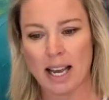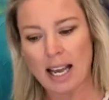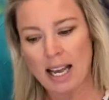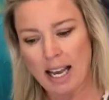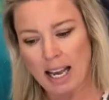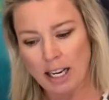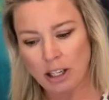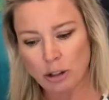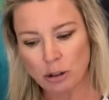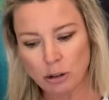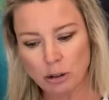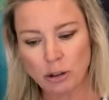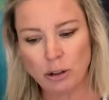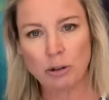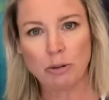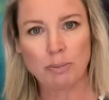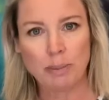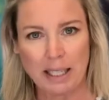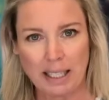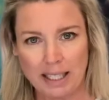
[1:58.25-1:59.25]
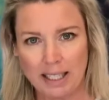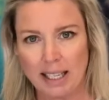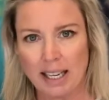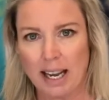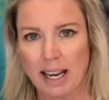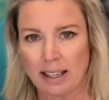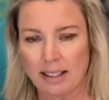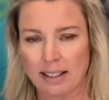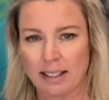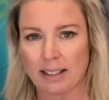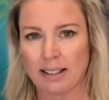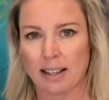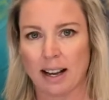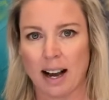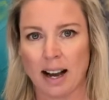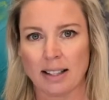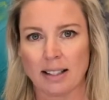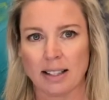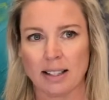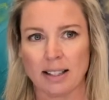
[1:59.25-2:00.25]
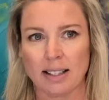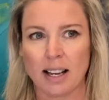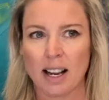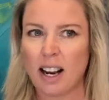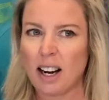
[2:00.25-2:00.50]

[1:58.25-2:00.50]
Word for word: and do your mixing exercises,